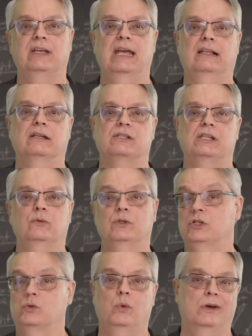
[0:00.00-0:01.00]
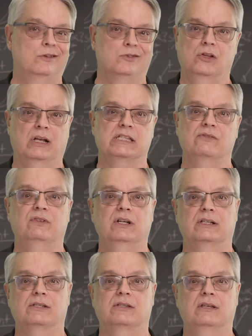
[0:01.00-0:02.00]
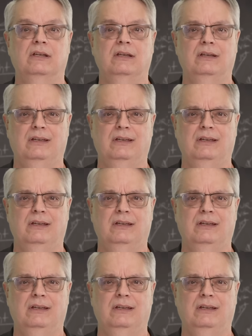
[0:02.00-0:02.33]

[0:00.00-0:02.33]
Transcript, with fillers: galaxy, which is where there's lots of dust.